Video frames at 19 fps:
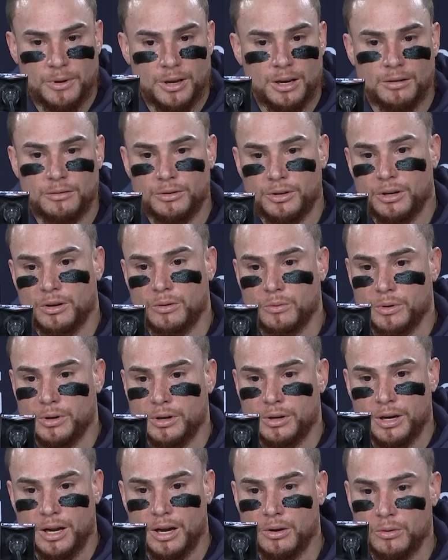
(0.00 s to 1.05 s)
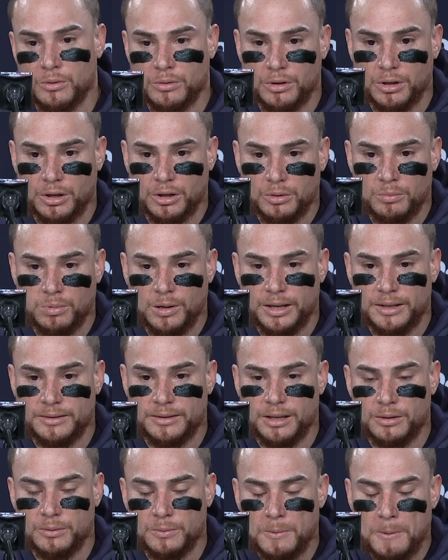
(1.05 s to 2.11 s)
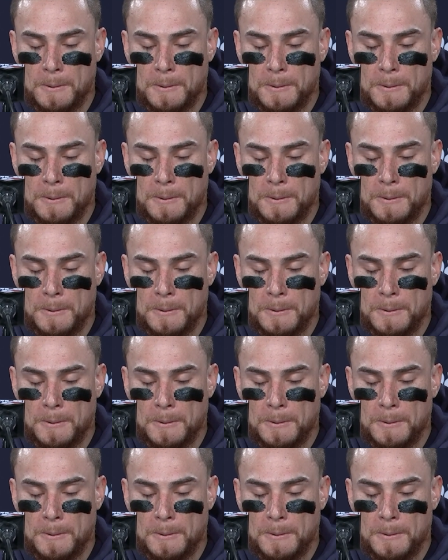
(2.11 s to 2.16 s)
and you know, we're now in good place now.